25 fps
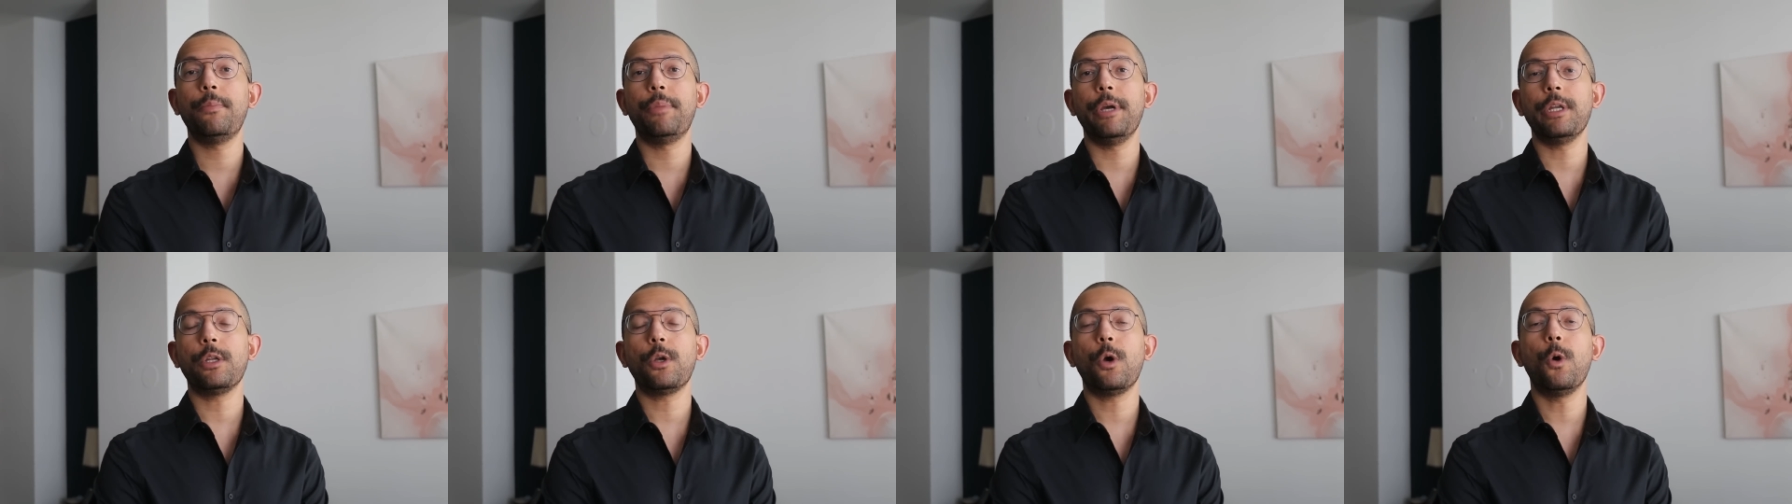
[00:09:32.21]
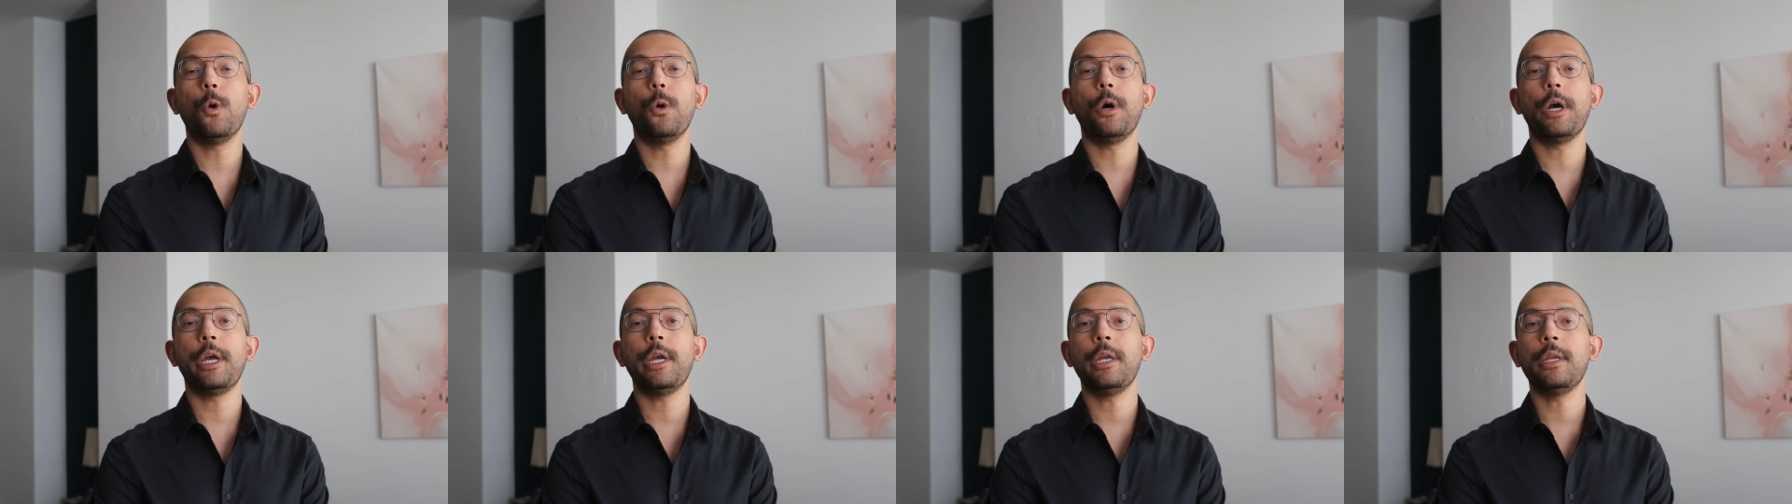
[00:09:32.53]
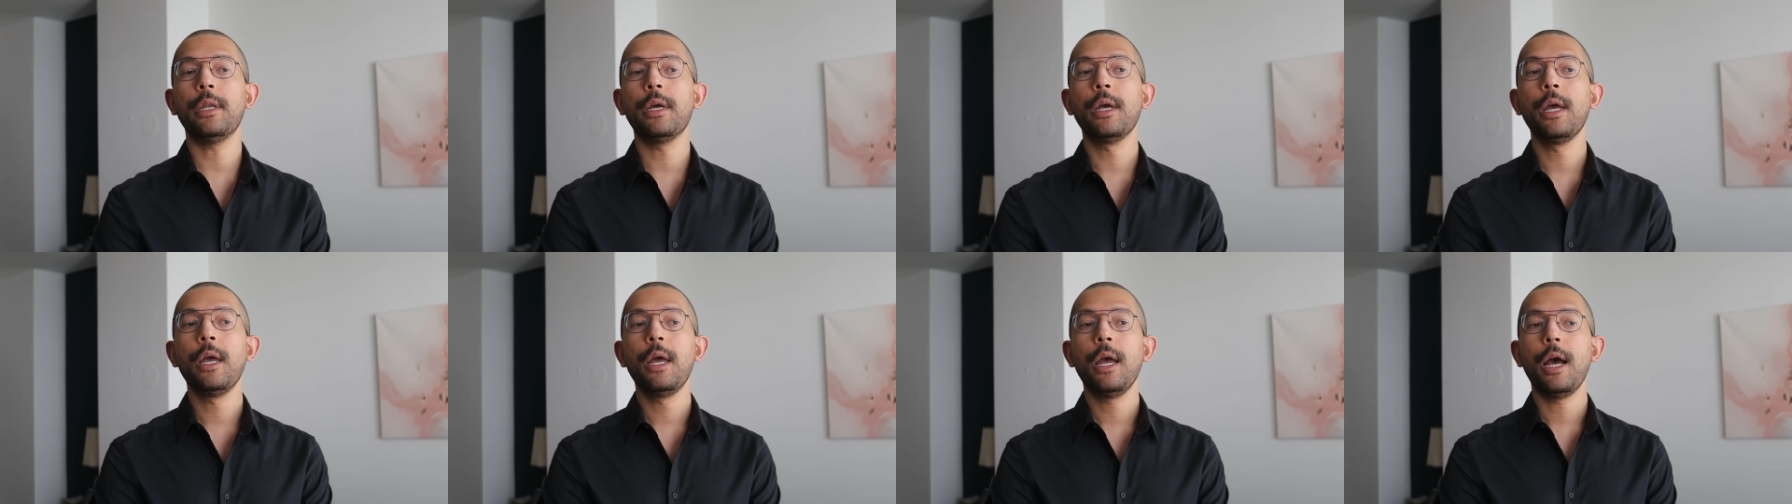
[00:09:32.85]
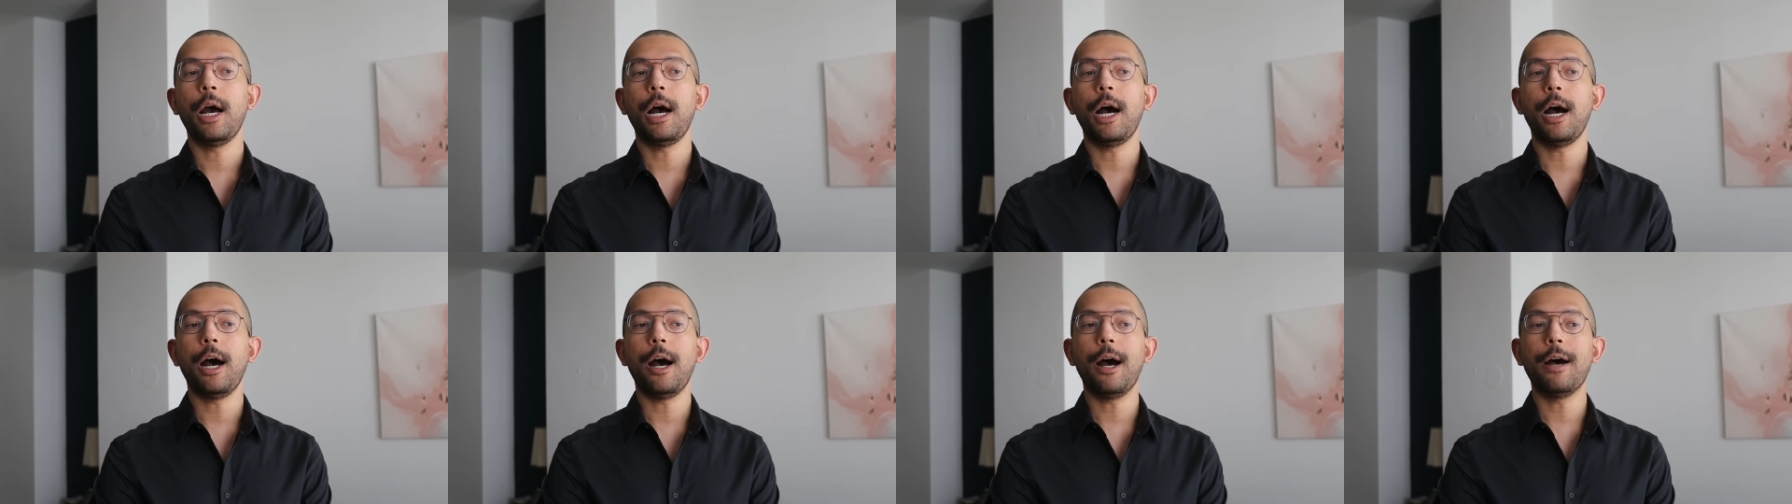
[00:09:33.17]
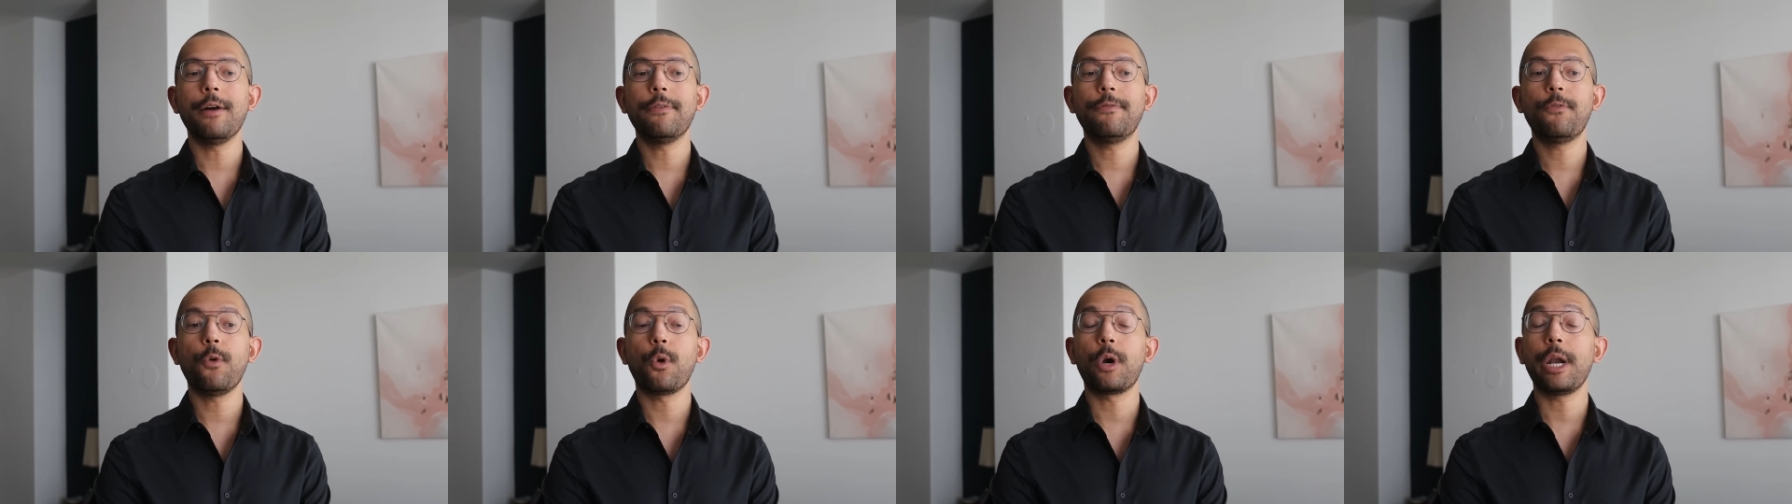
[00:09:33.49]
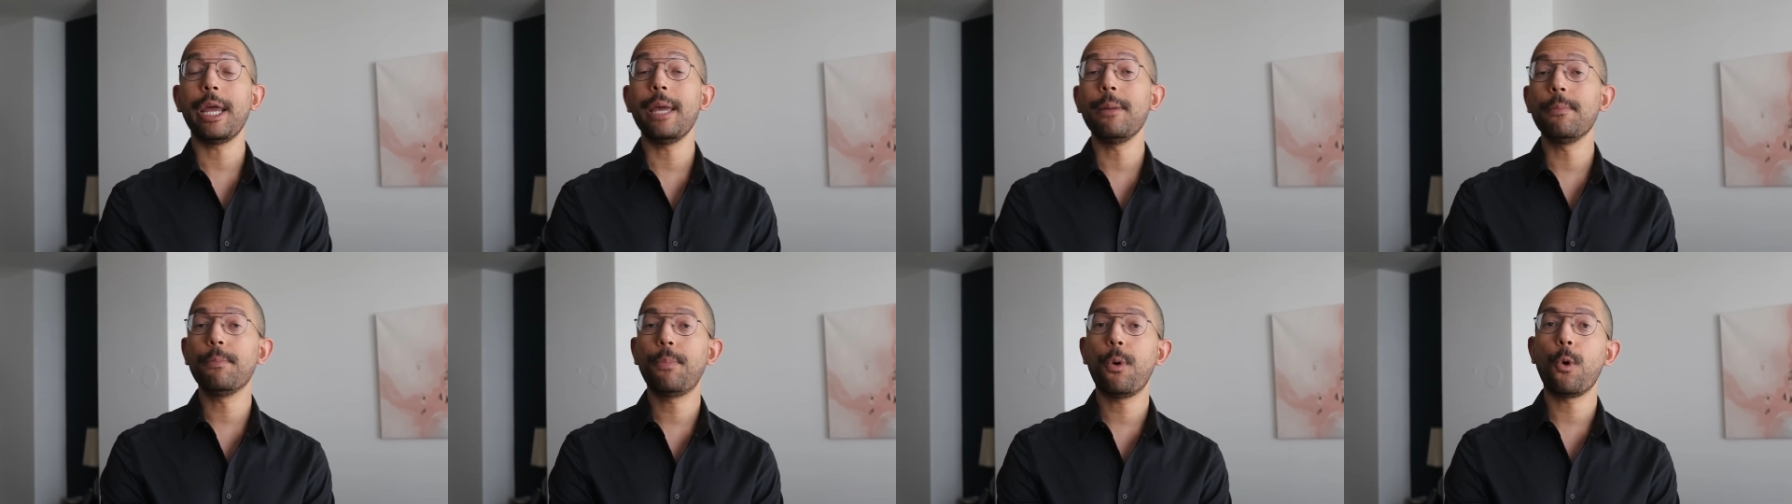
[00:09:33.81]
Bitcoin
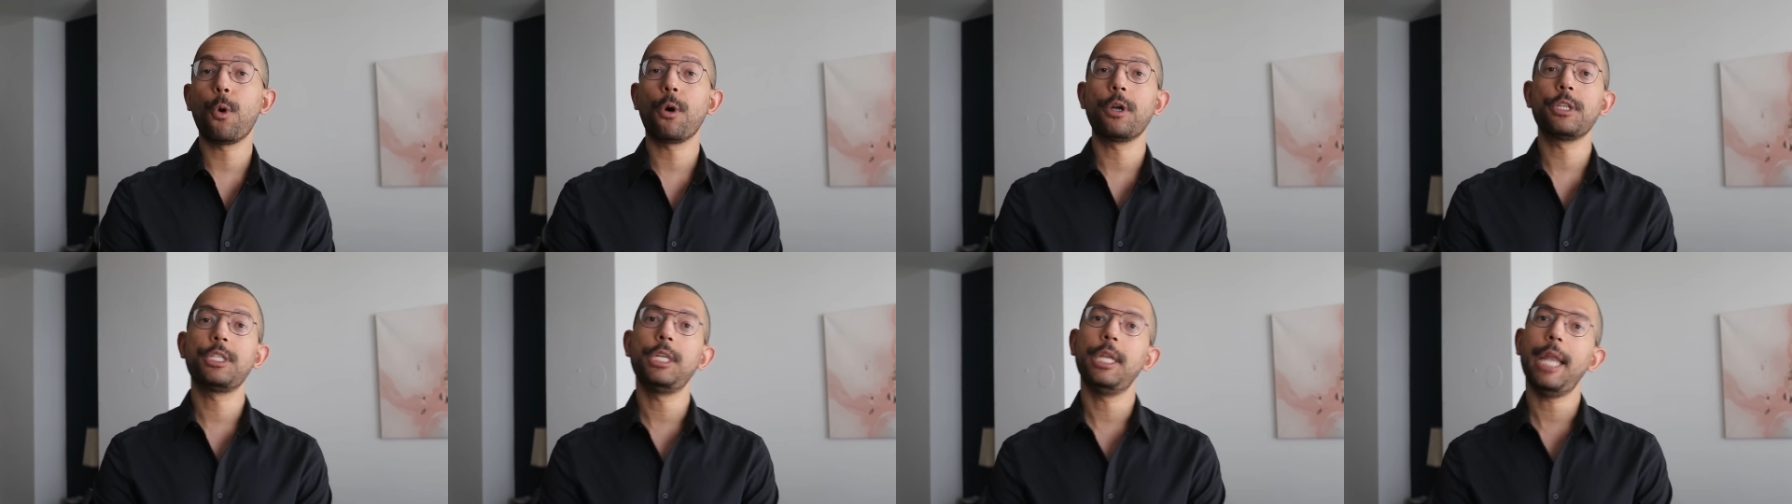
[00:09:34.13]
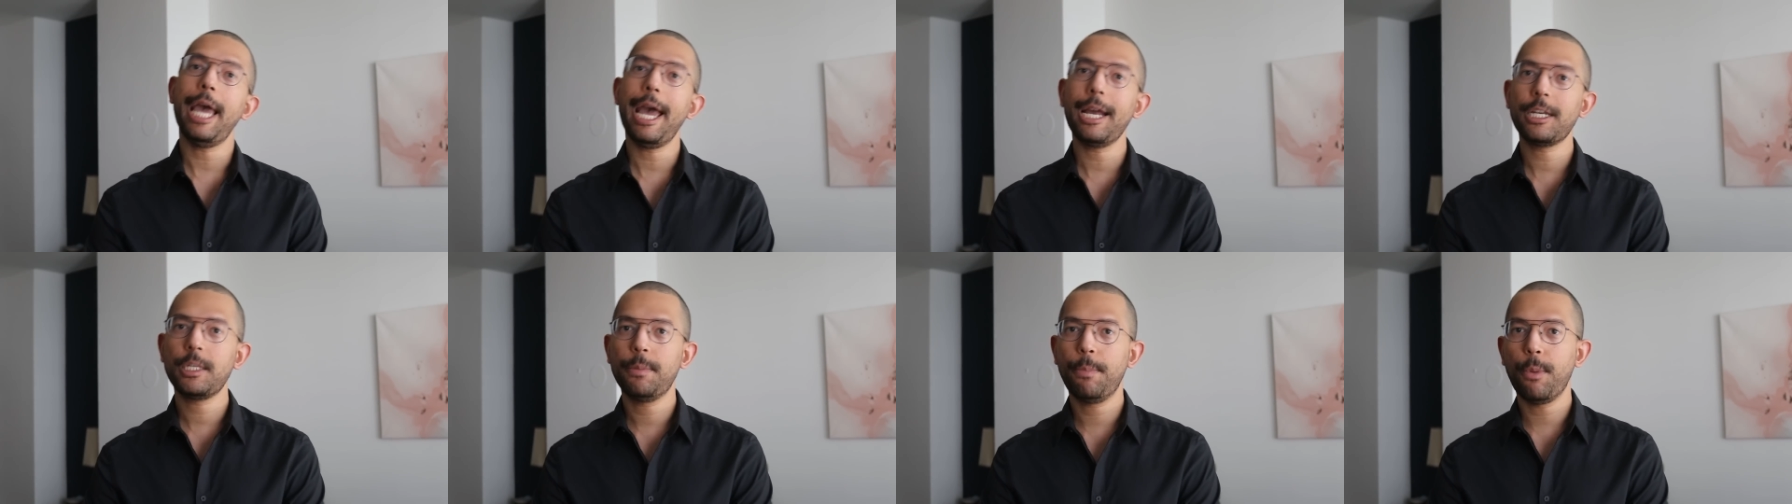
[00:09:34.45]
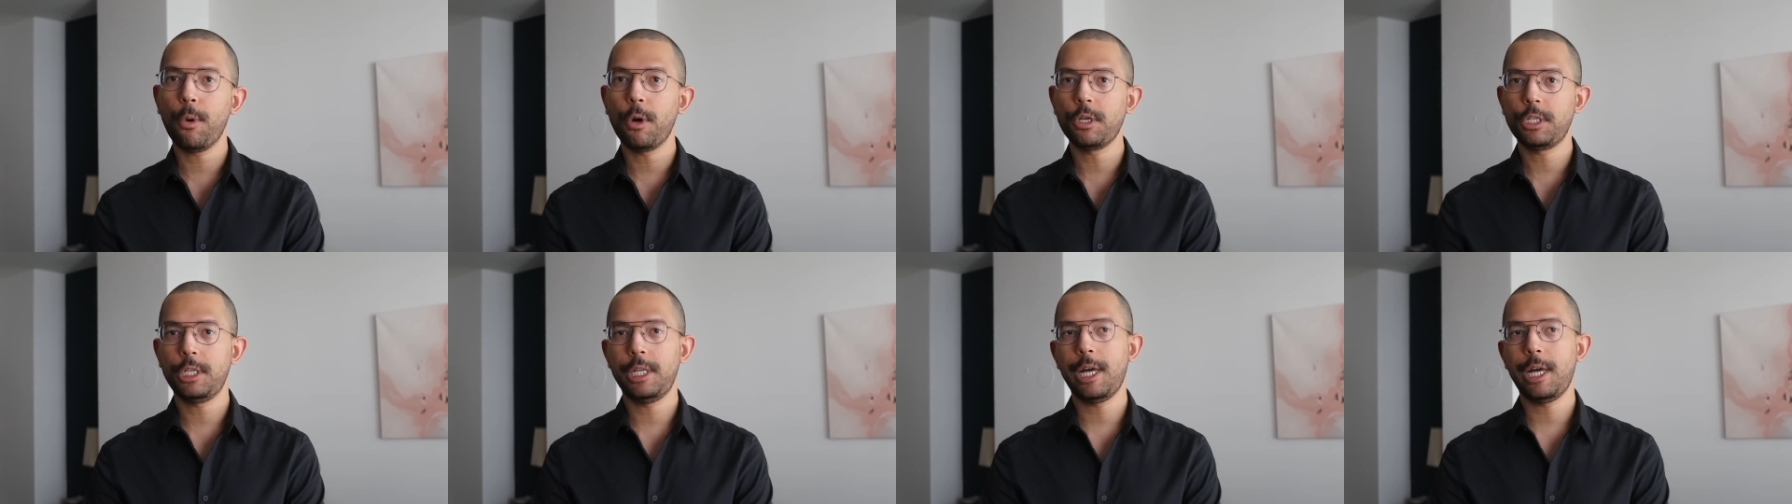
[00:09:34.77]
for imports and exports.